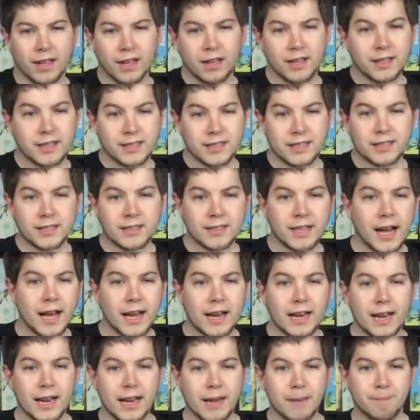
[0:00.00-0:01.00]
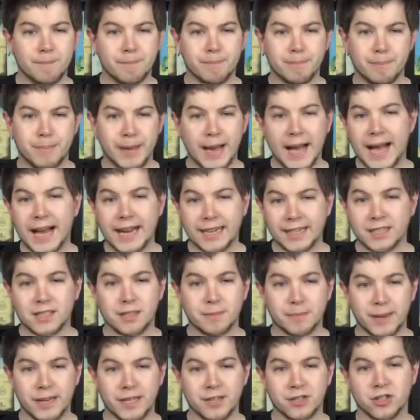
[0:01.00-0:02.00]
This is not a bad
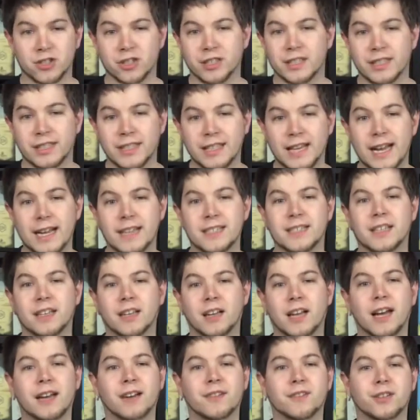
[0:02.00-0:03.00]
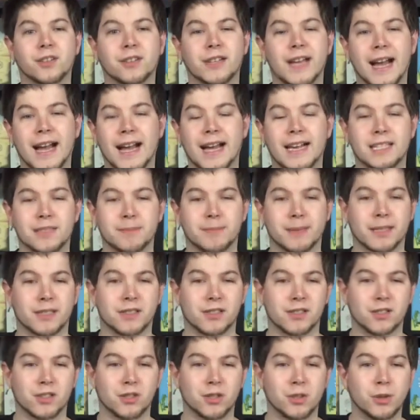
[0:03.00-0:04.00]
expansion, and it has a lot of good
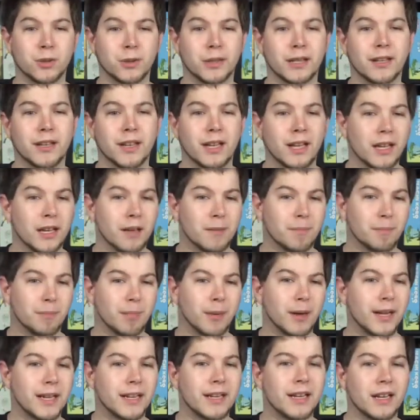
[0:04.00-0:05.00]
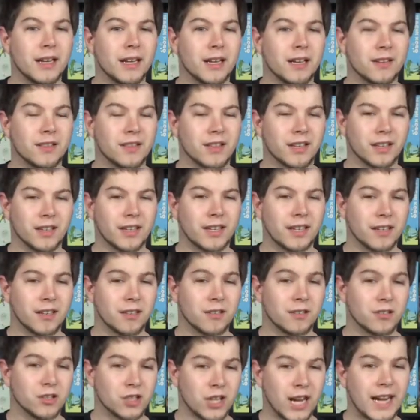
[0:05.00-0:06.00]
aspects to it. But the
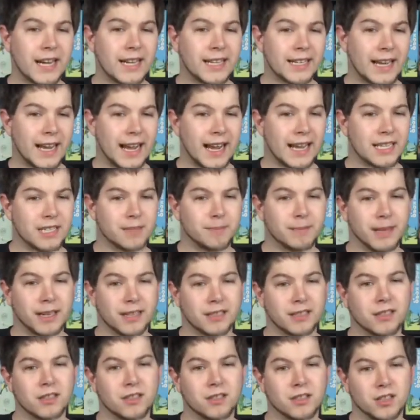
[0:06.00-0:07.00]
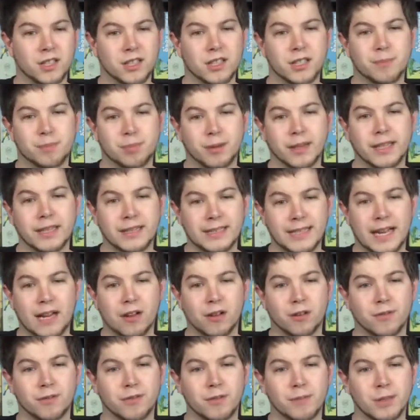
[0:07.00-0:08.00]
giant aspect does bring it
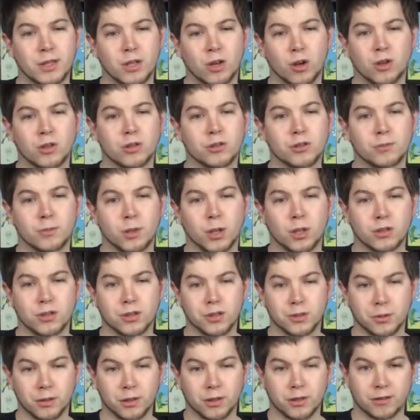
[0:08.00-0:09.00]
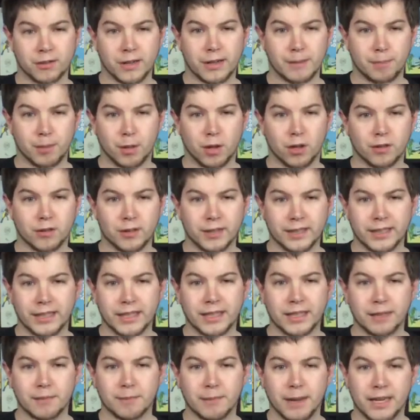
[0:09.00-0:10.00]
down from an Ultra Ball to a Great Ball,
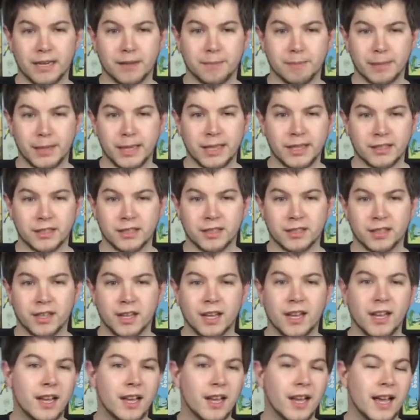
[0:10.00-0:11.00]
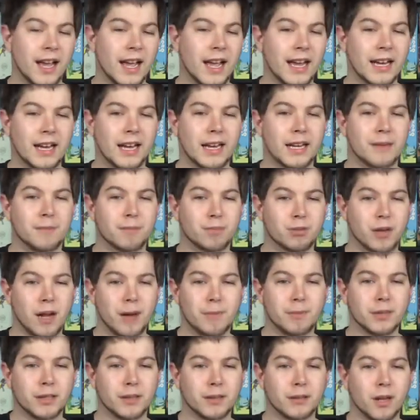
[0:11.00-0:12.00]
in my opinion. And I am
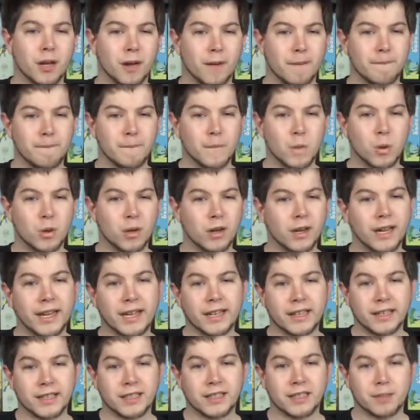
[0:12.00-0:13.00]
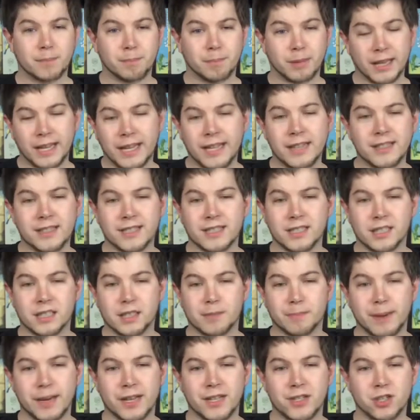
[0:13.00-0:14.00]
probably more likely to play this
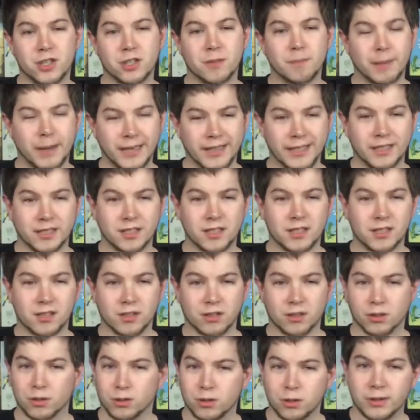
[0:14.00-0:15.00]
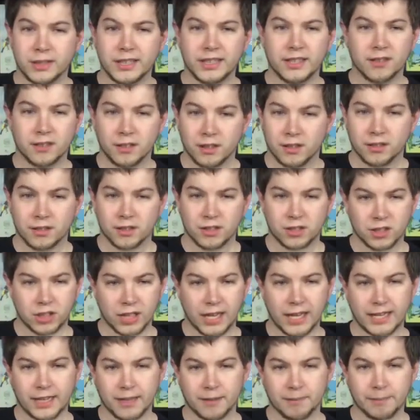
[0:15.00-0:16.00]
expansion by excluding the
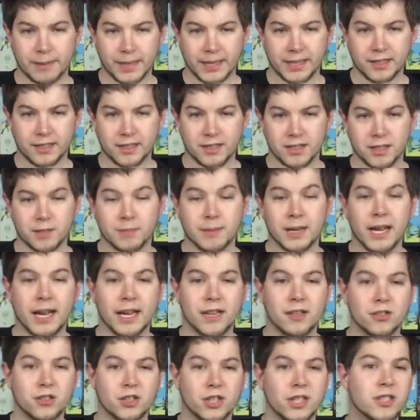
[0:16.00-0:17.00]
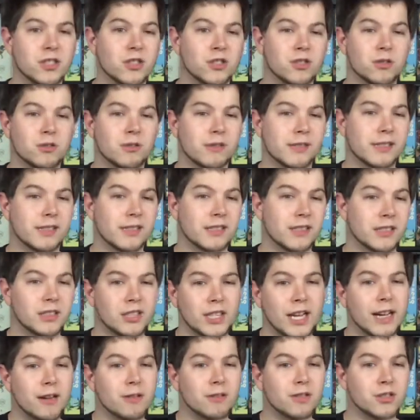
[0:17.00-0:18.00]
giant mechanism and just using the
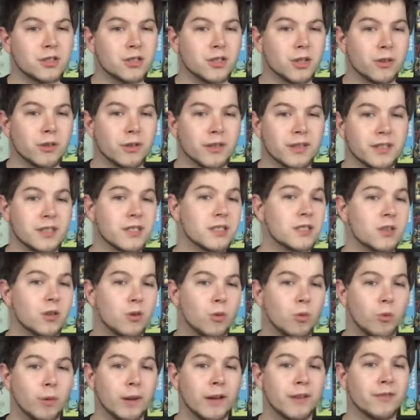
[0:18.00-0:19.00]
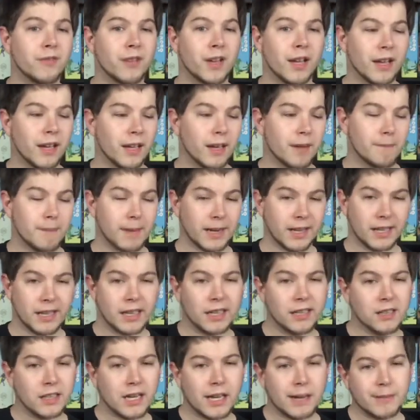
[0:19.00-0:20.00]
challenge tokens with my
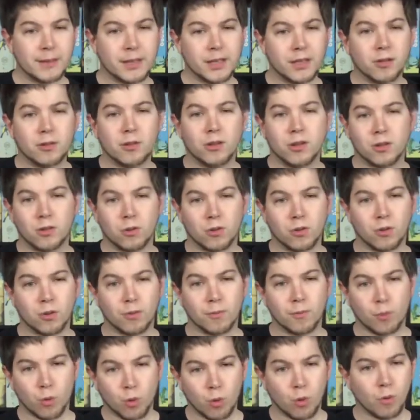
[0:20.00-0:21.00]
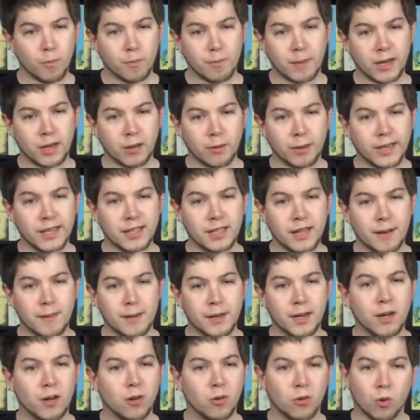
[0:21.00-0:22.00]
Kingdomino, my
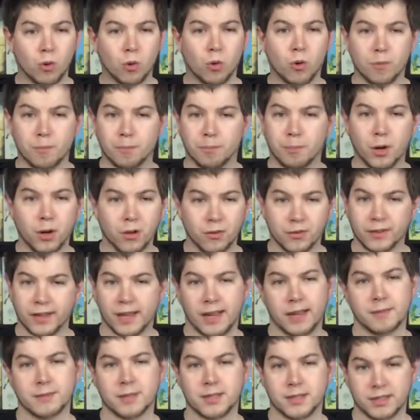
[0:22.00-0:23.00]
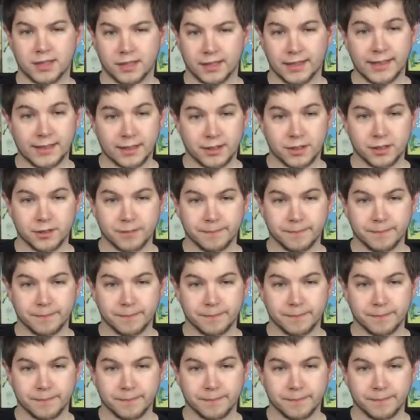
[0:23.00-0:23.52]
Queendomino, or both games together.